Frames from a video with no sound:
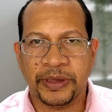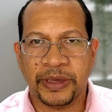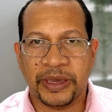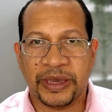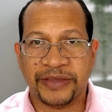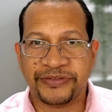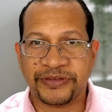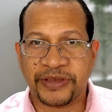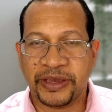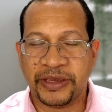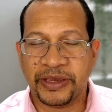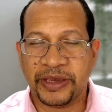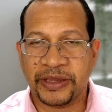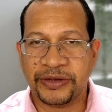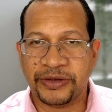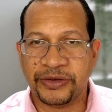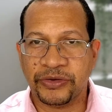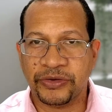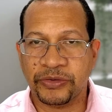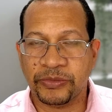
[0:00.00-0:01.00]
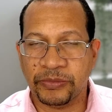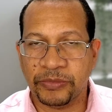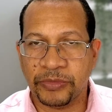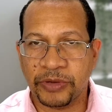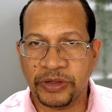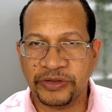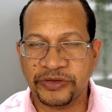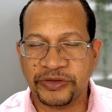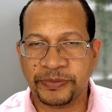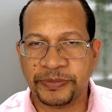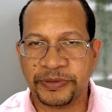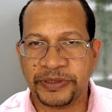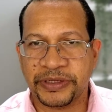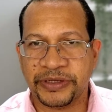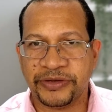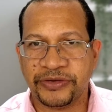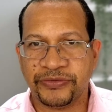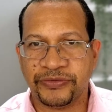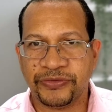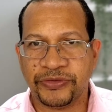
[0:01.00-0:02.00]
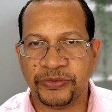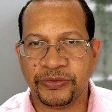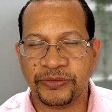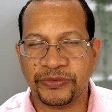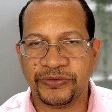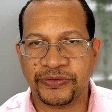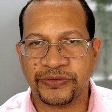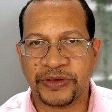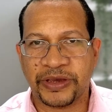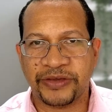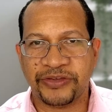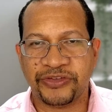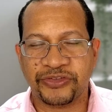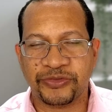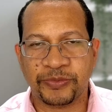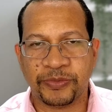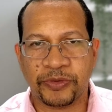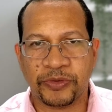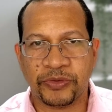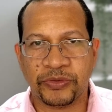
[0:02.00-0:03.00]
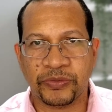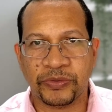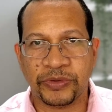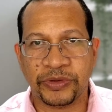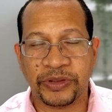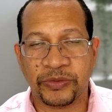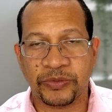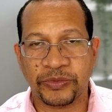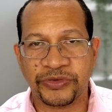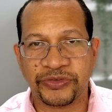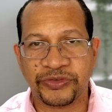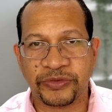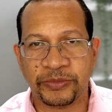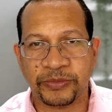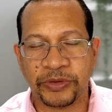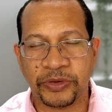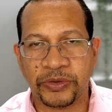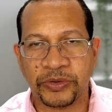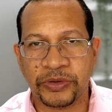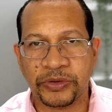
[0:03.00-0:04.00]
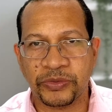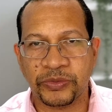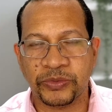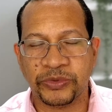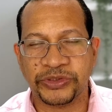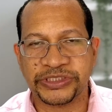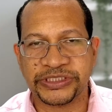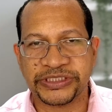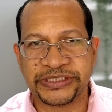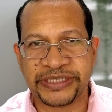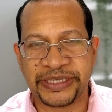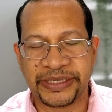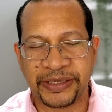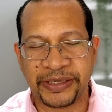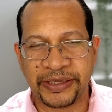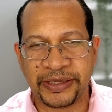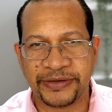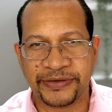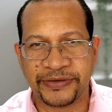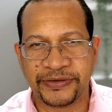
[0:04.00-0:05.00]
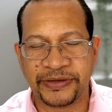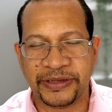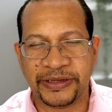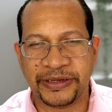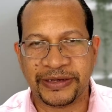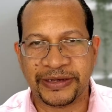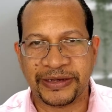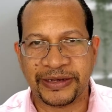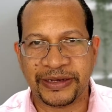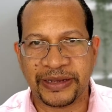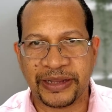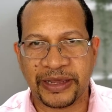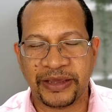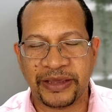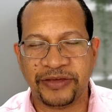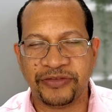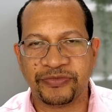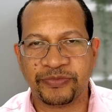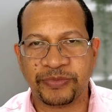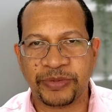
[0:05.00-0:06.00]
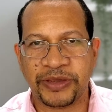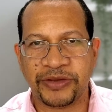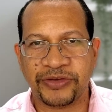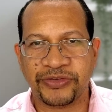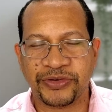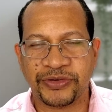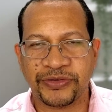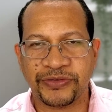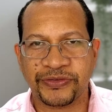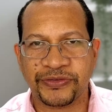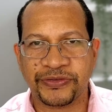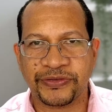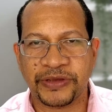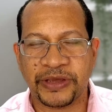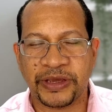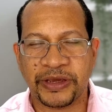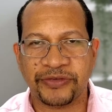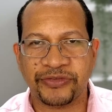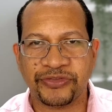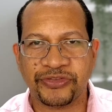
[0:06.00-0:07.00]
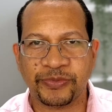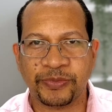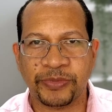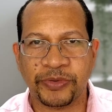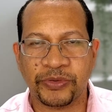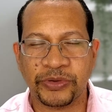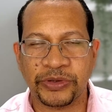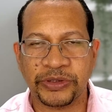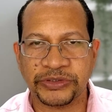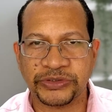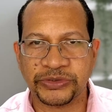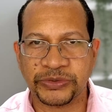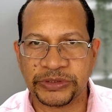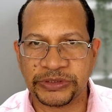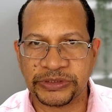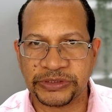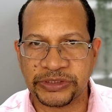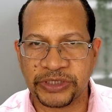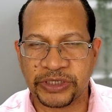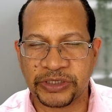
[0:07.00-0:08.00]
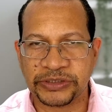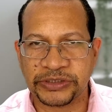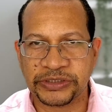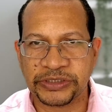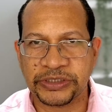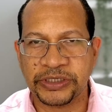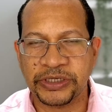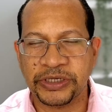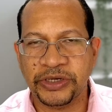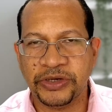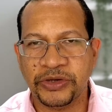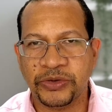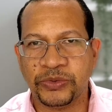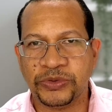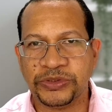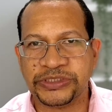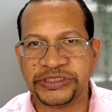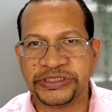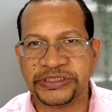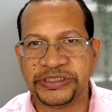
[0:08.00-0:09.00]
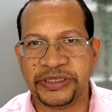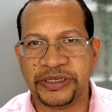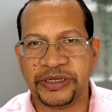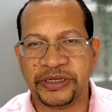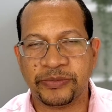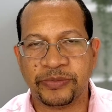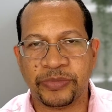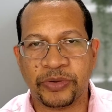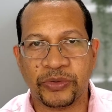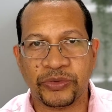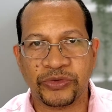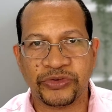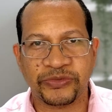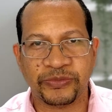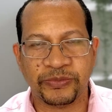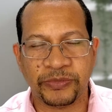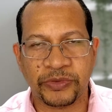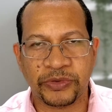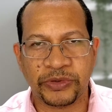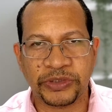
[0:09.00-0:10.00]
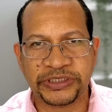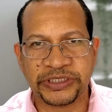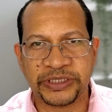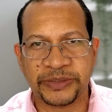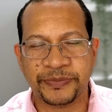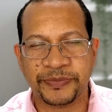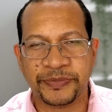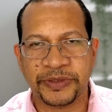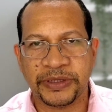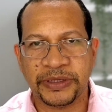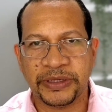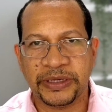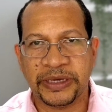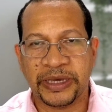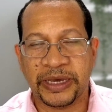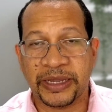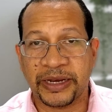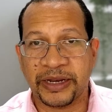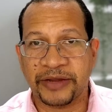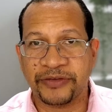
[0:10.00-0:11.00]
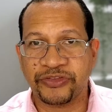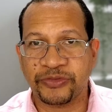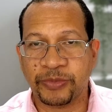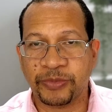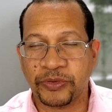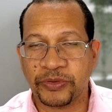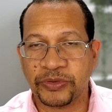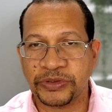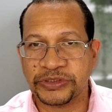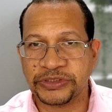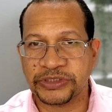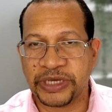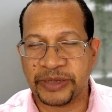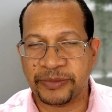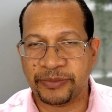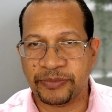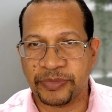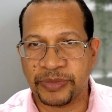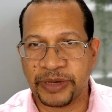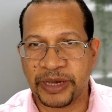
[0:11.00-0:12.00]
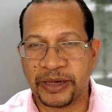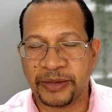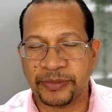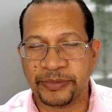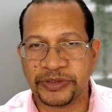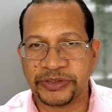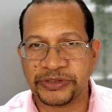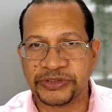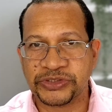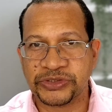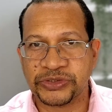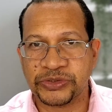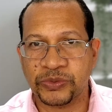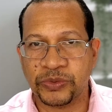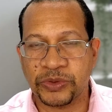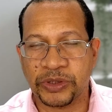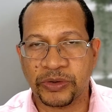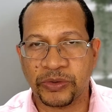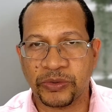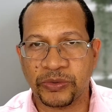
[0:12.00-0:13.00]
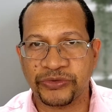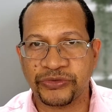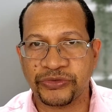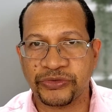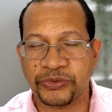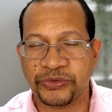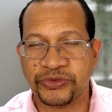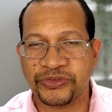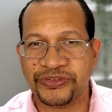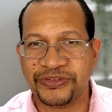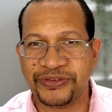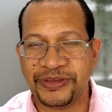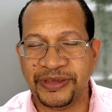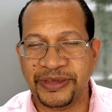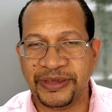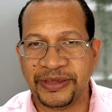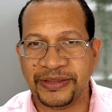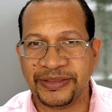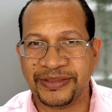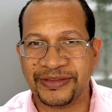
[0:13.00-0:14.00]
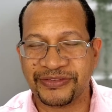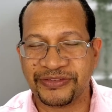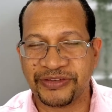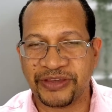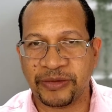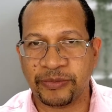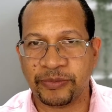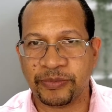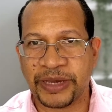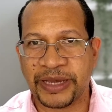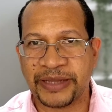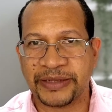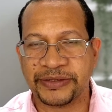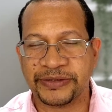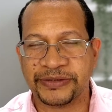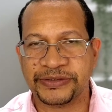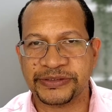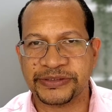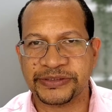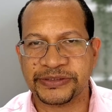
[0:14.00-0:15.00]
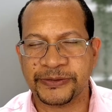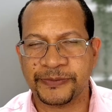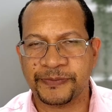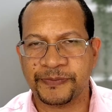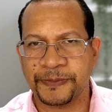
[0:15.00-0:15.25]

As I had done multiple interviews, I spoke with a whistleblower who was seeing it in live patients. I've spoken to a doctor who has seen it post-mortem, and I've spoken to embalmers who are also seeing the same patterns.